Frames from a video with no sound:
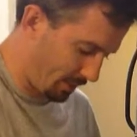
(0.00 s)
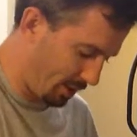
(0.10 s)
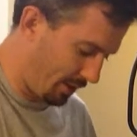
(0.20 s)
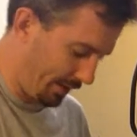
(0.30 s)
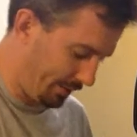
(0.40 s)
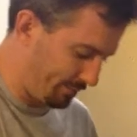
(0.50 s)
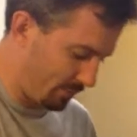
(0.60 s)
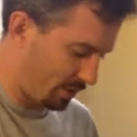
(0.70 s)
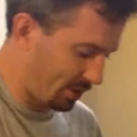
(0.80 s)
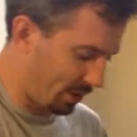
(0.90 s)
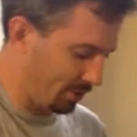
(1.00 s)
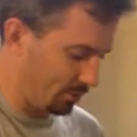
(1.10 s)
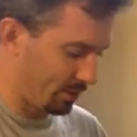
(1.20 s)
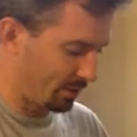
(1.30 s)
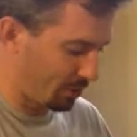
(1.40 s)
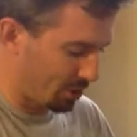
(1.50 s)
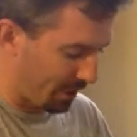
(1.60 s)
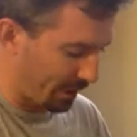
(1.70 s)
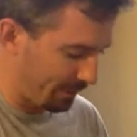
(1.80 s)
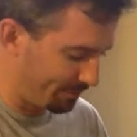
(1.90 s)
Alright, so with the
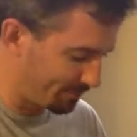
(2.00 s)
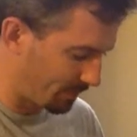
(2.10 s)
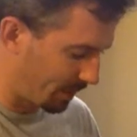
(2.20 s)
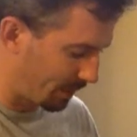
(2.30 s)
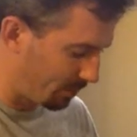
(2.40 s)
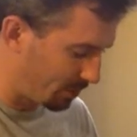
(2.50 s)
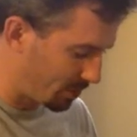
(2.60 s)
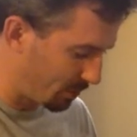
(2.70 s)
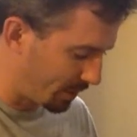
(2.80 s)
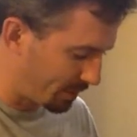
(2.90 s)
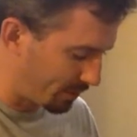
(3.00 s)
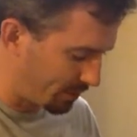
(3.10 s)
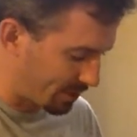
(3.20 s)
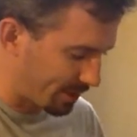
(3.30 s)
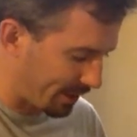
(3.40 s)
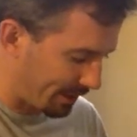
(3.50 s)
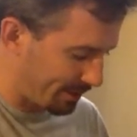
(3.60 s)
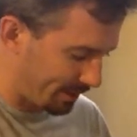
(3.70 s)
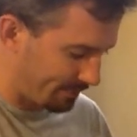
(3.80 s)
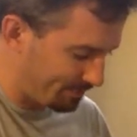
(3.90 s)
bruschetta, what you want to do is
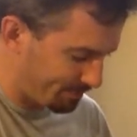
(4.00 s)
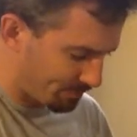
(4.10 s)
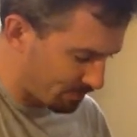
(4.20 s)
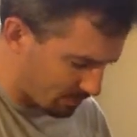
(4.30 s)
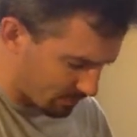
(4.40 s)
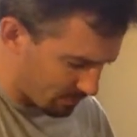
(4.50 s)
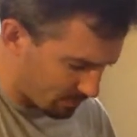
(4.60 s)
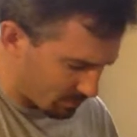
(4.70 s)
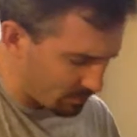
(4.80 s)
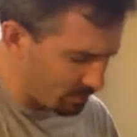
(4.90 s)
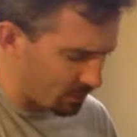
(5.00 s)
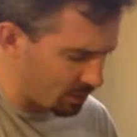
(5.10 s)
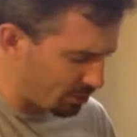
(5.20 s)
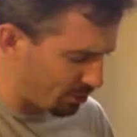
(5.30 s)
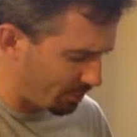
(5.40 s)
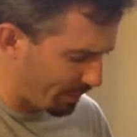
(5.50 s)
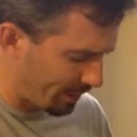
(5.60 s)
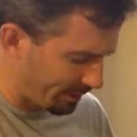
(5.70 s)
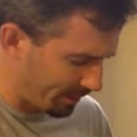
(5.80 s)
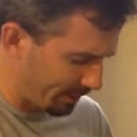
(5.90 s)
slice it to
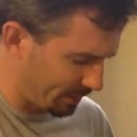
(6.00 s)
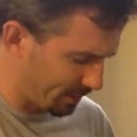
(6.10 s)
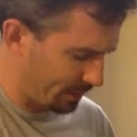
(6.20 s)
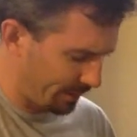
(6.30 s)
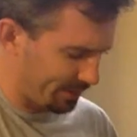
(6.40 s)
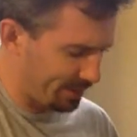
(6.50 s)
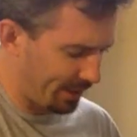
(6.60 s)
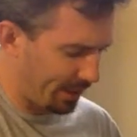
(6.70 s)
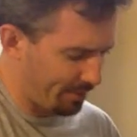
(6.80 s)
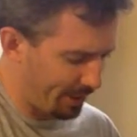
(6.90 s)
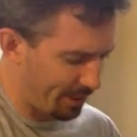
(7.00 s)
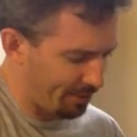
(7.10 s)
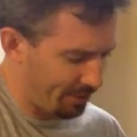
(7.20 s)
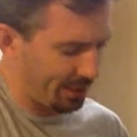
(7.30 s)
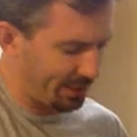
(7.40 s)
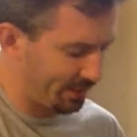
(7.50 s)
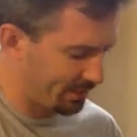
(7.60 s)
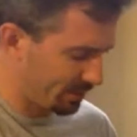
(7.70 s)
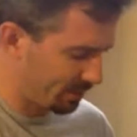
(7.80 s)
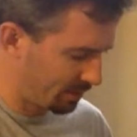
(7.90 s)
about a centimeter
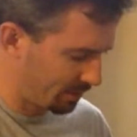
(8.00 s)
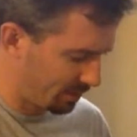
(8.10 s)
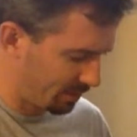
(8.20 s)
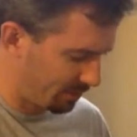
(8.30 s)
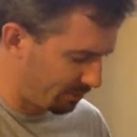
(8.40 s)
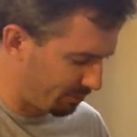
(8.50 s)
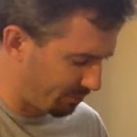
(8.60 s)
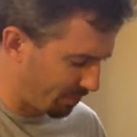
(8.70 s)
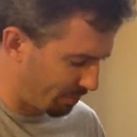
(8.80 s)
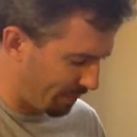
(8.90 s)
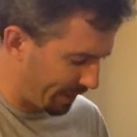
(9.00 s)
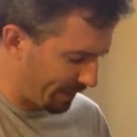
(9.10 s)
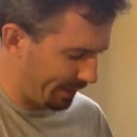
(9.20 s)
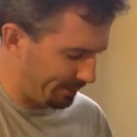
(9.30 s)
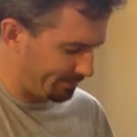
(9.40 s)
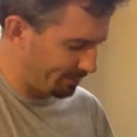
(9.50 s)
thickness from the baguette.